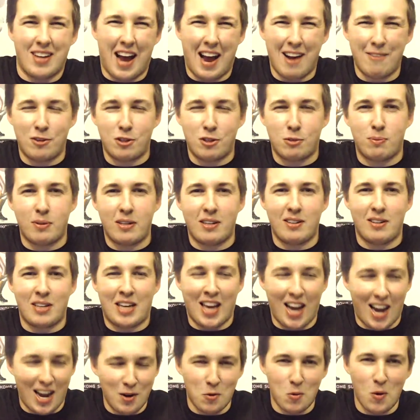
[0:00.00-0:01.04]
I've just been
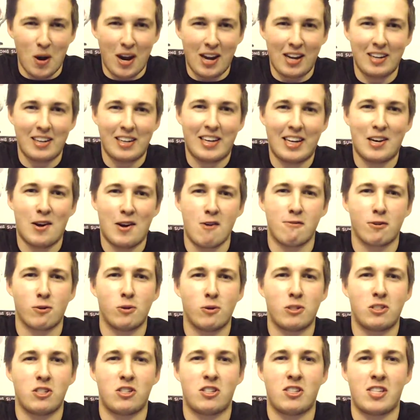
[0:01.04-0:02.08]
kind of waiting to get over,
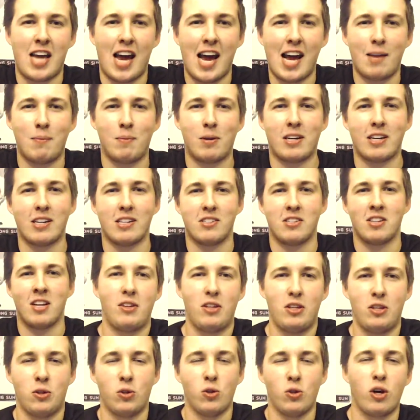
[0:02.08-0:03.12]
which is sad because
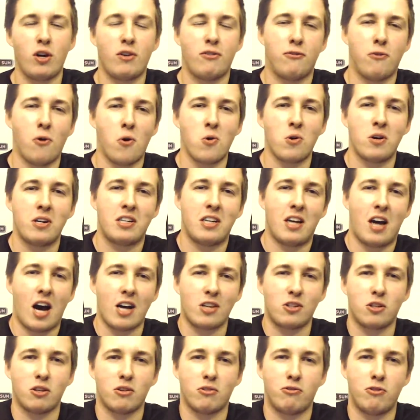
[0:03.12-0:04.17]
you look forward to
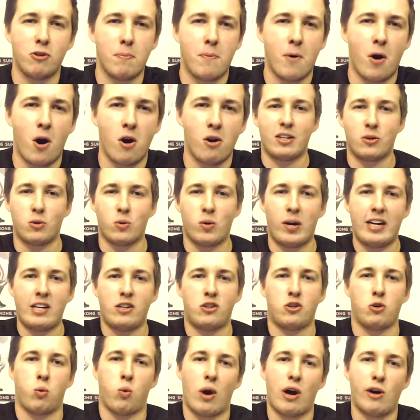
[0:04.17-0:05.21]
Husker football. Great
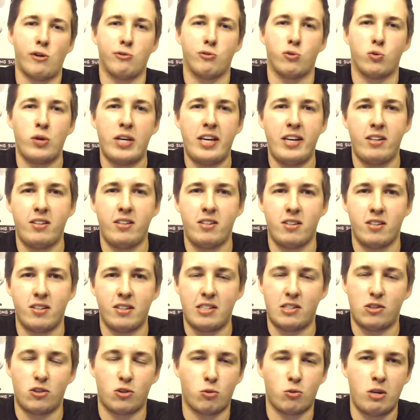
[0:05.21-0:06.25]
12 weeks,
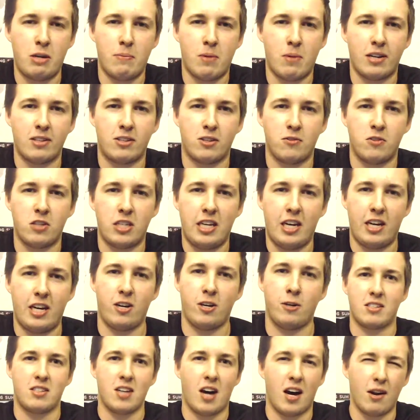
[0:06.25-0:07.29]
these 3 months of the
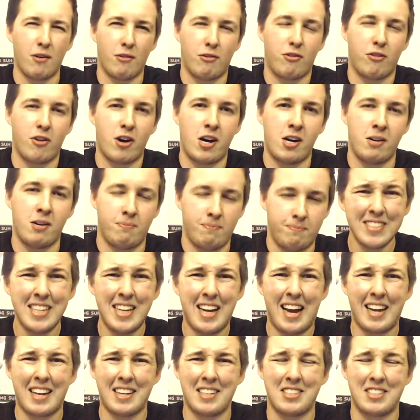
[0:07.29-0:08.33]
year. Ton of fun.
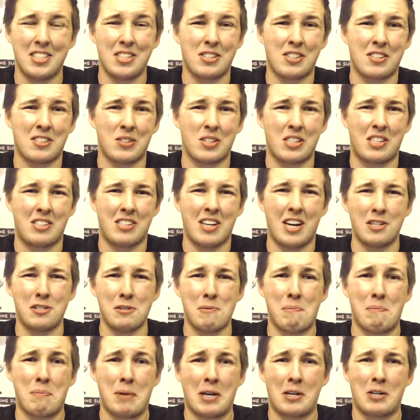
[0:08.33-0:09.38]
And just such a
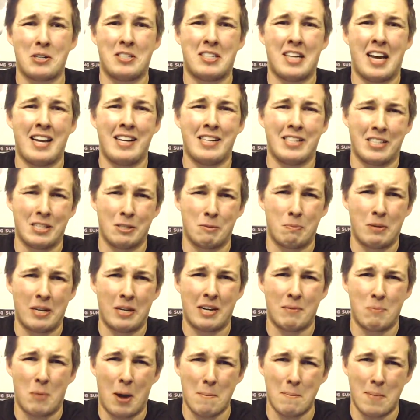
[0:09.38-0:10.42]
bitter taste has been
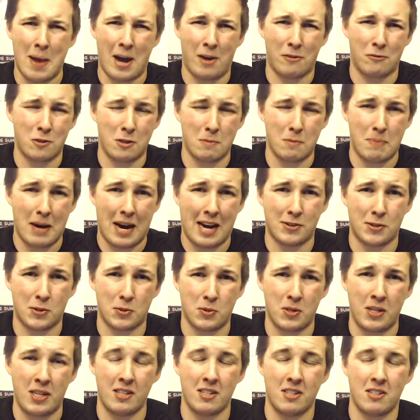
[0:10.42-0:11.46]
in my mouth for the past
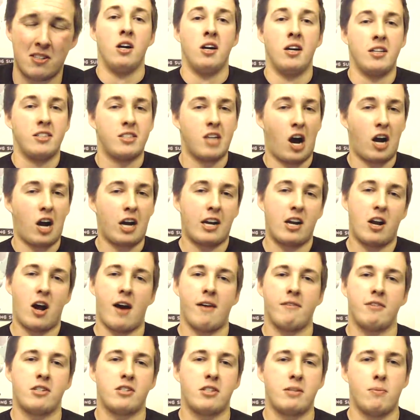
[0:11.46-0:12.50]
3 years. Talking
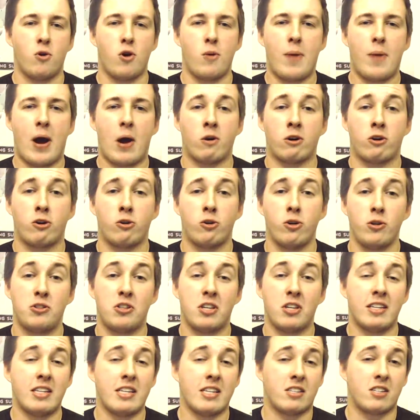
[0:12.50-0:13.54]
obviously more about recruits,
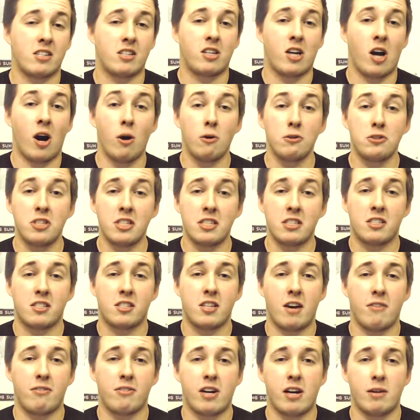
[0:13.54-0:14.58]
and as coaching
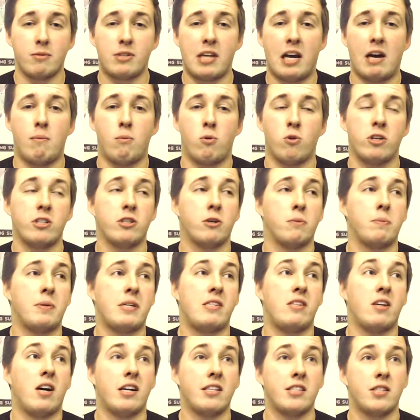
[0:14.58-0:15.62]
stuff comes out more, there'll be
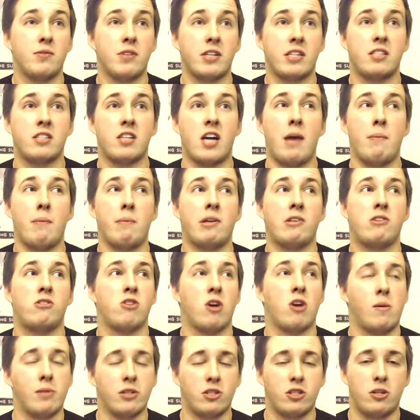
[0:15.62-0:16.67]
tons of excitement,
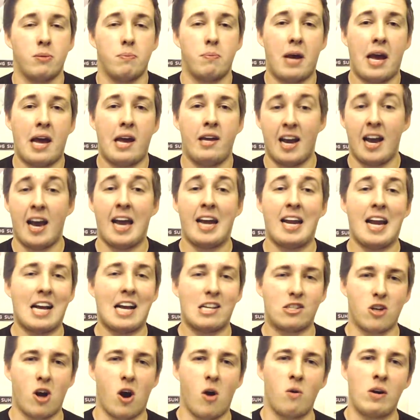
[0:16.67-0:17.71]
so much debate. And as
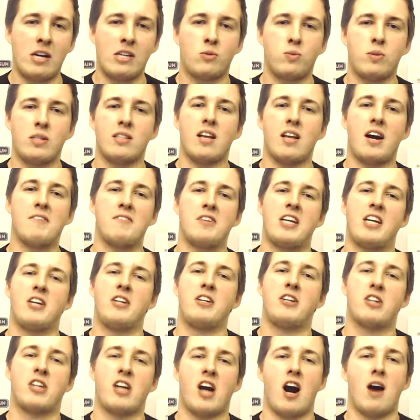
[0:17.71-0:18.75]
always, we'd love to hear in
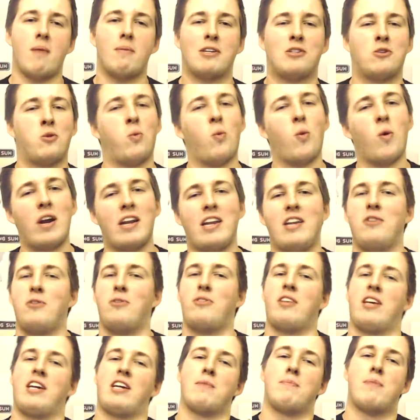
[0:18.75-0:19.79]
your comments, what did you
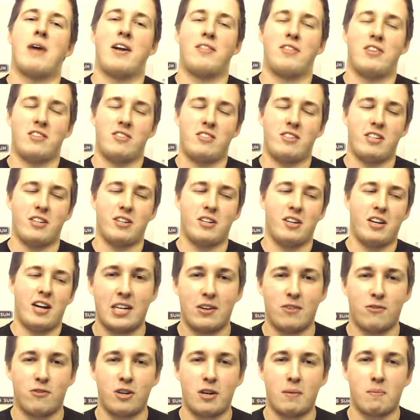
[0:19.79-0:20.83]
think about this year
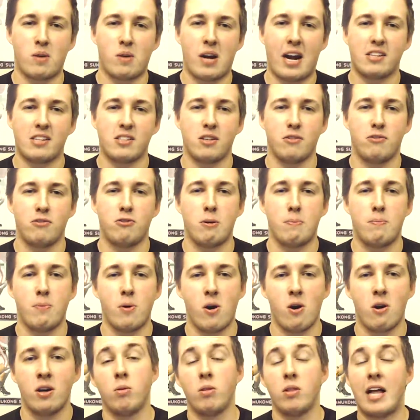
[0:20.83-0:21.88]
for Nebraska
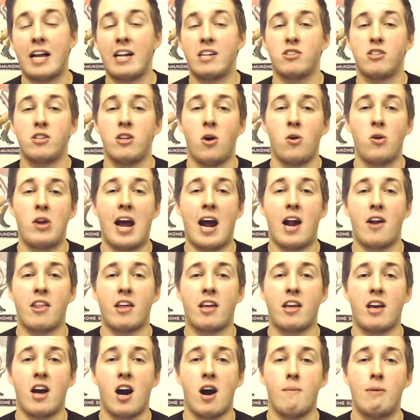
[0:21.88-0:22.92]
football? Let us know down in the
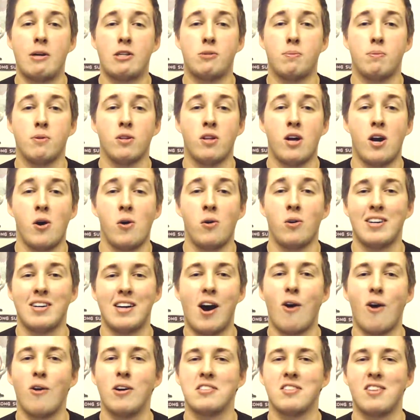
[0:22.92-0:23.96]
comments below.
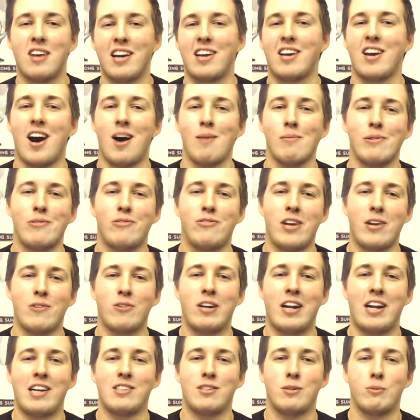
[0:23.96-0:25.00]
Always like, comment, favorite,
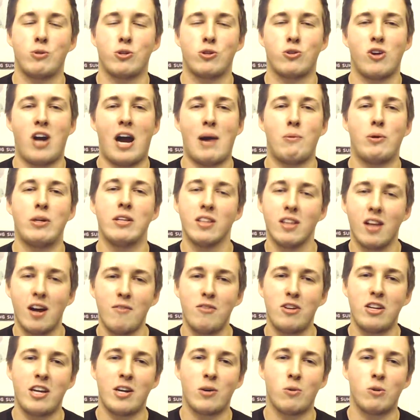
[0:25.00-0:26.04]
and subscribe. We love
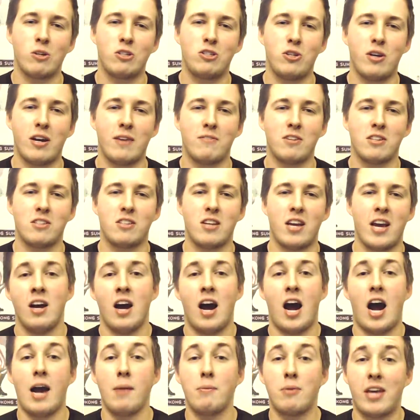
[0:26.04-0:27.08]
to hear what you have to say.
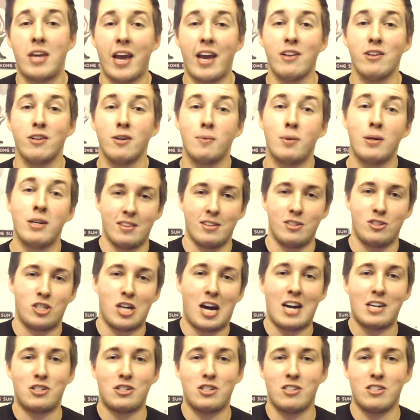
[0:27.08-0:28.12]
I'm Caleb.
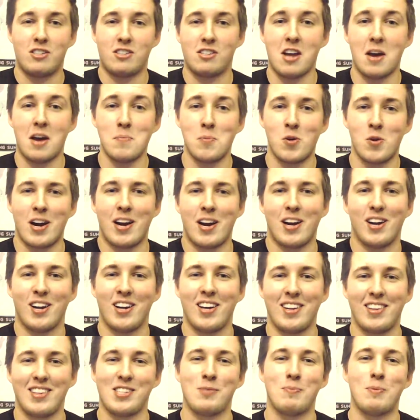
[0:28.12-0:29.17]
Josh is somewhere.
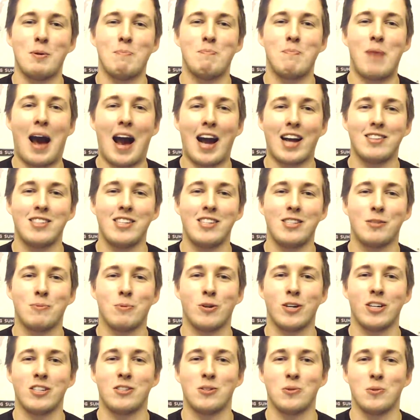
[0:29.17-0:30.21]
And this has been Backseat
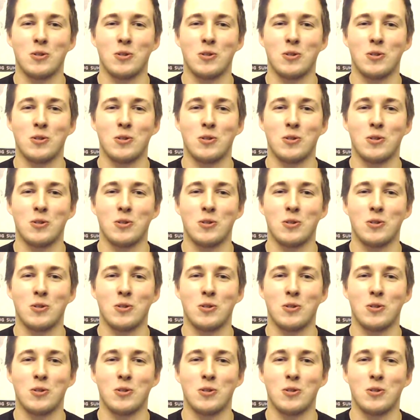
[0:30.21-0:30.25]
Sports.